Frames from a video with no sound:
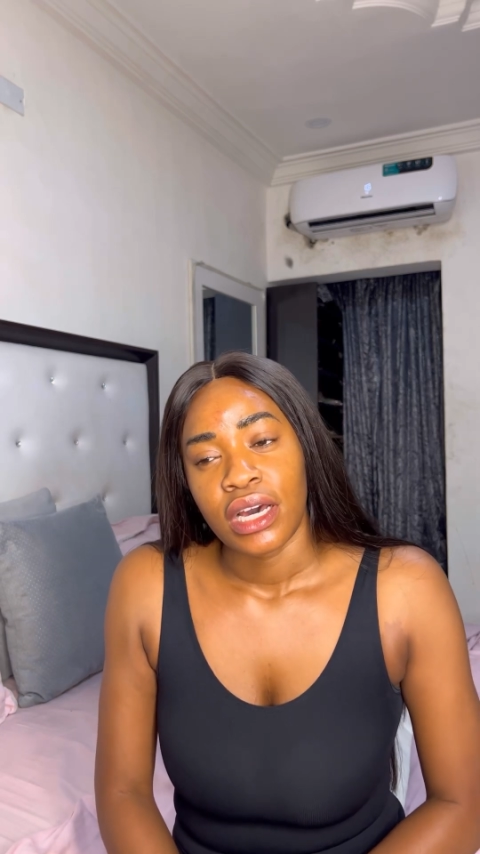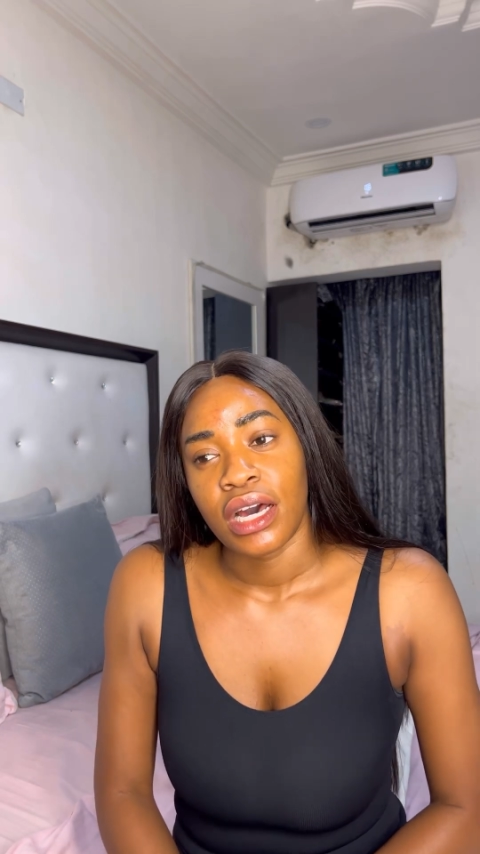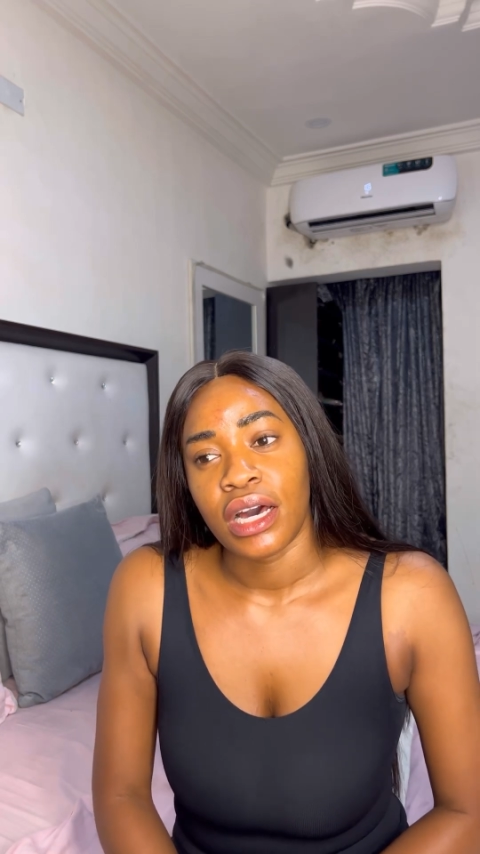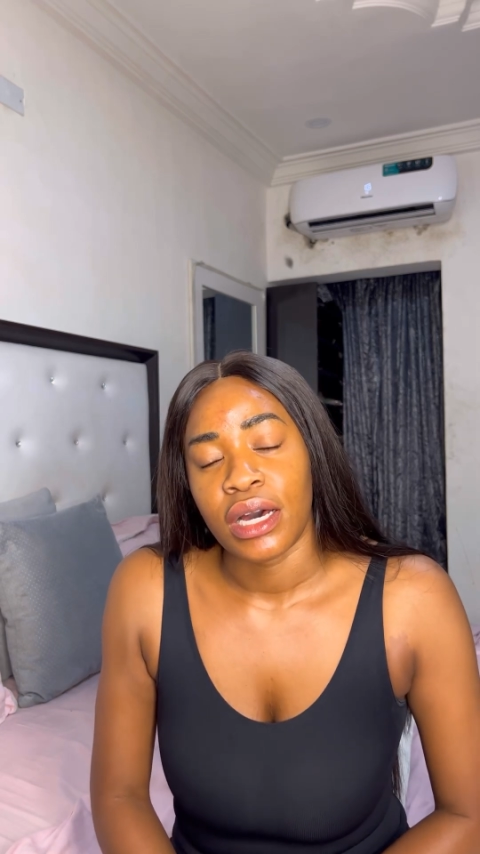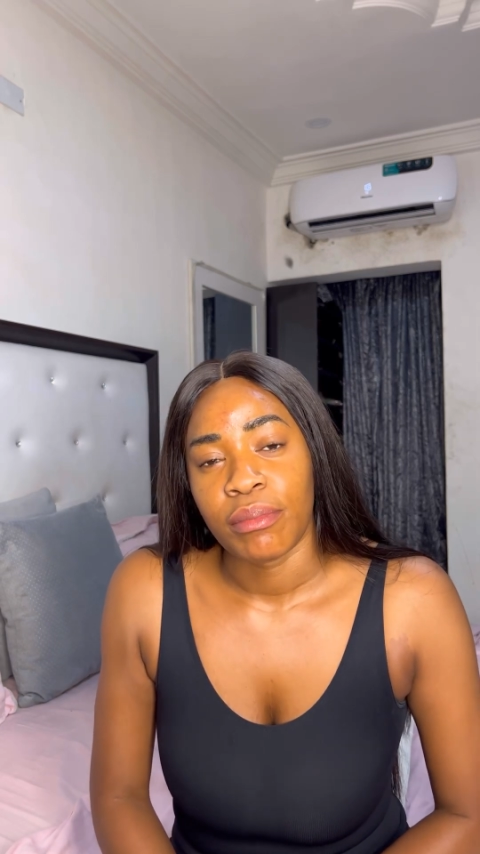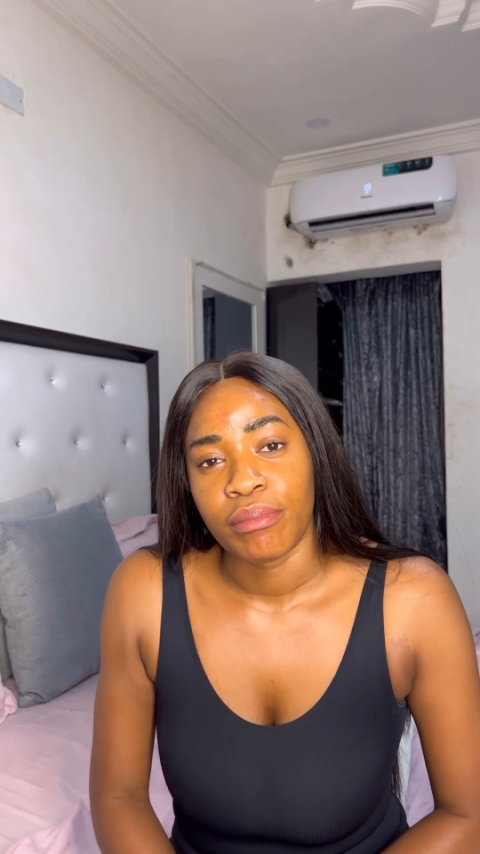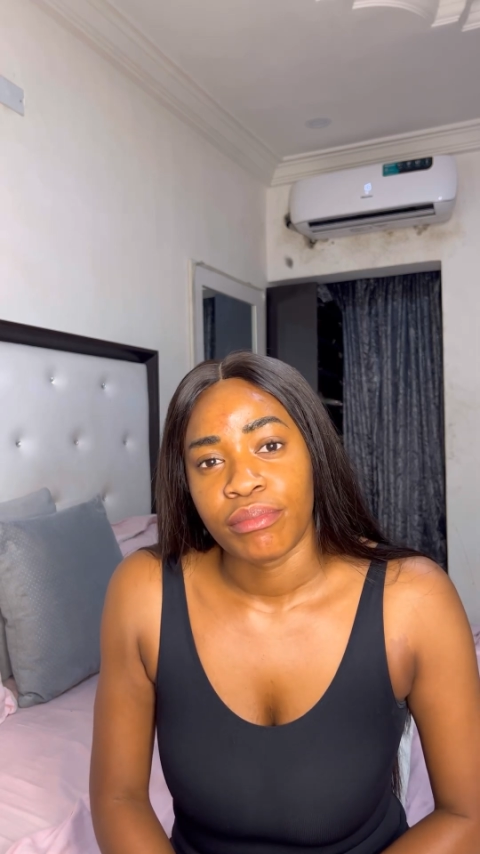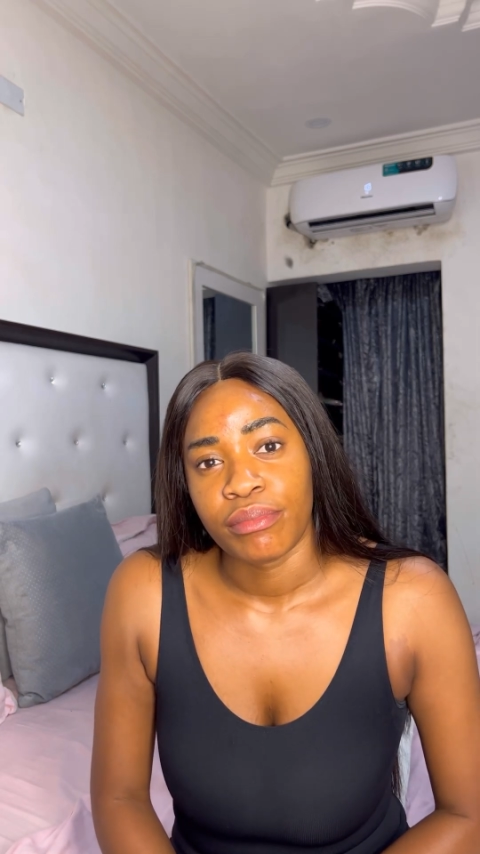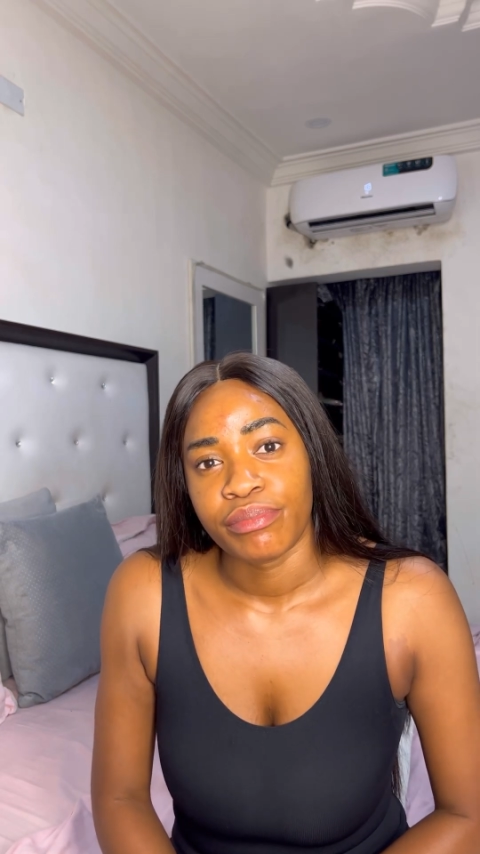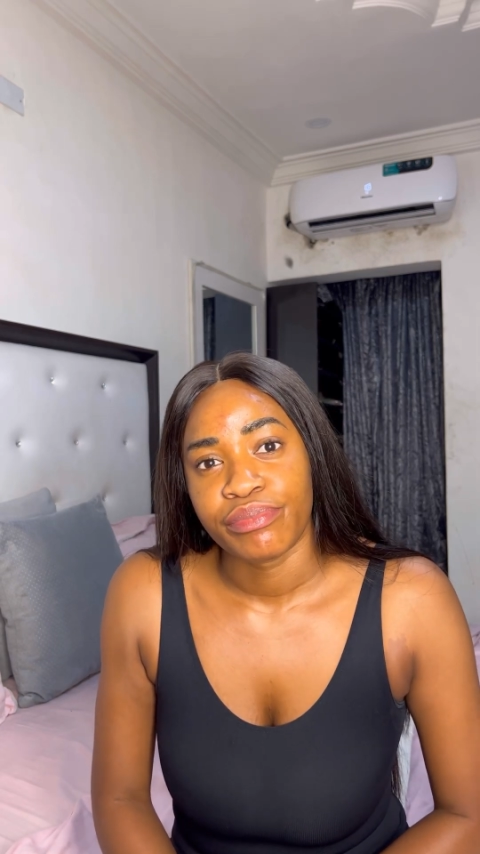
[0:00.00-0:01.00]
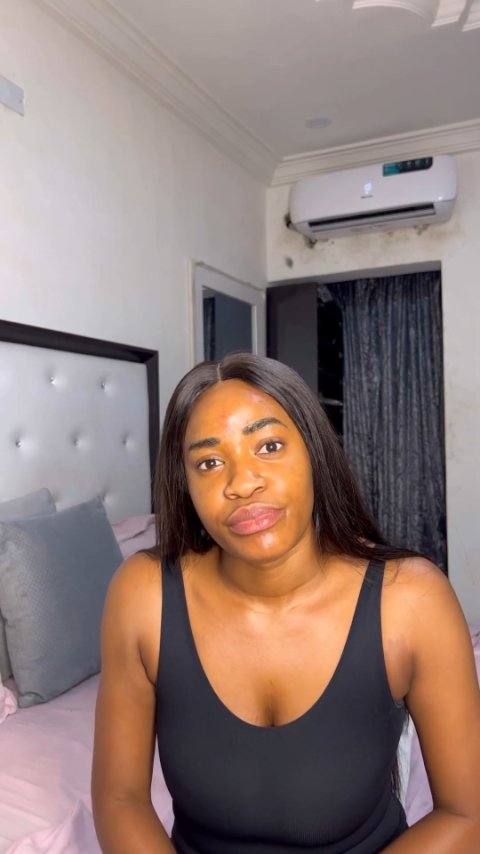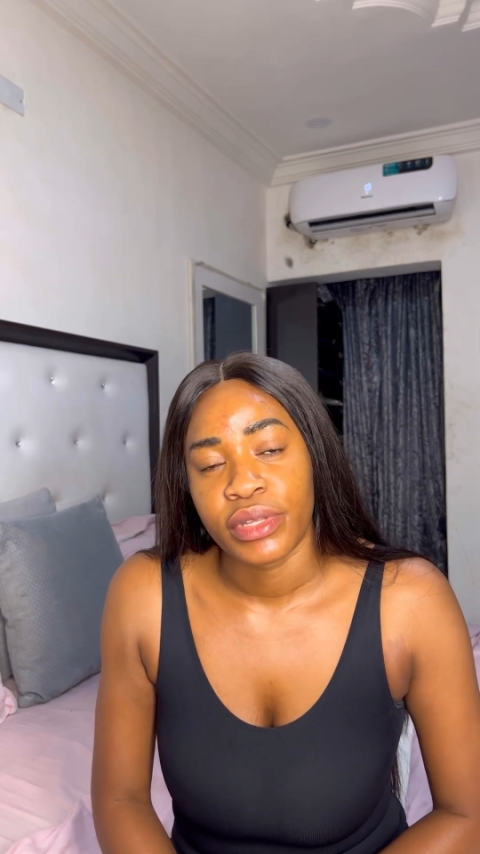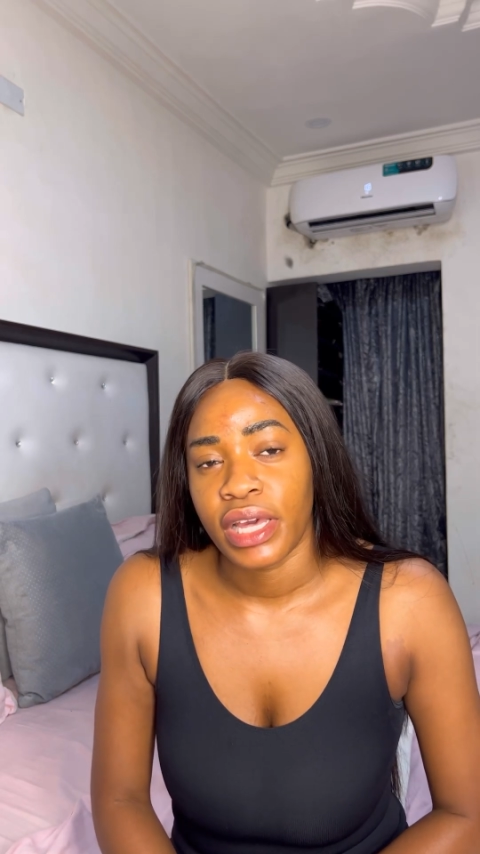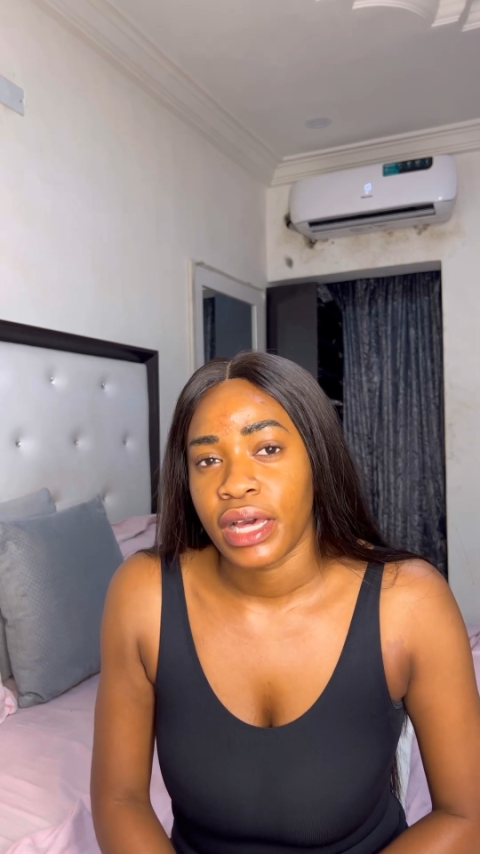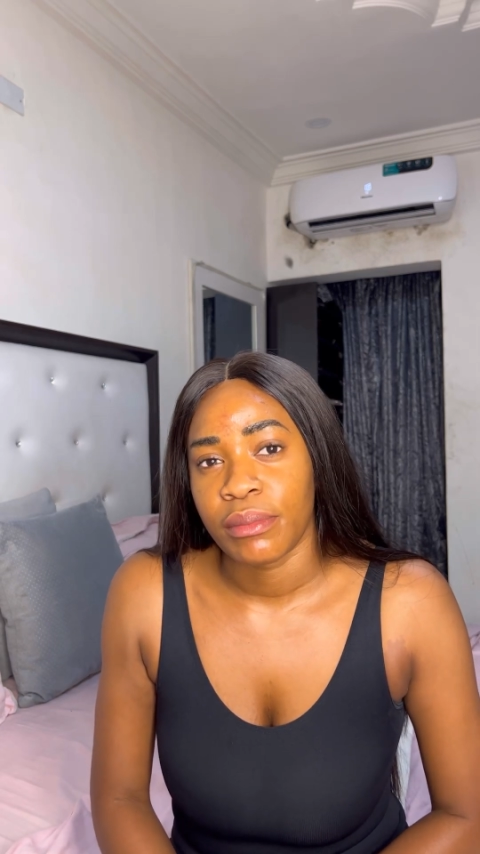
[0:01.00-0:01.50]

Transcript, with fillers: um yeah,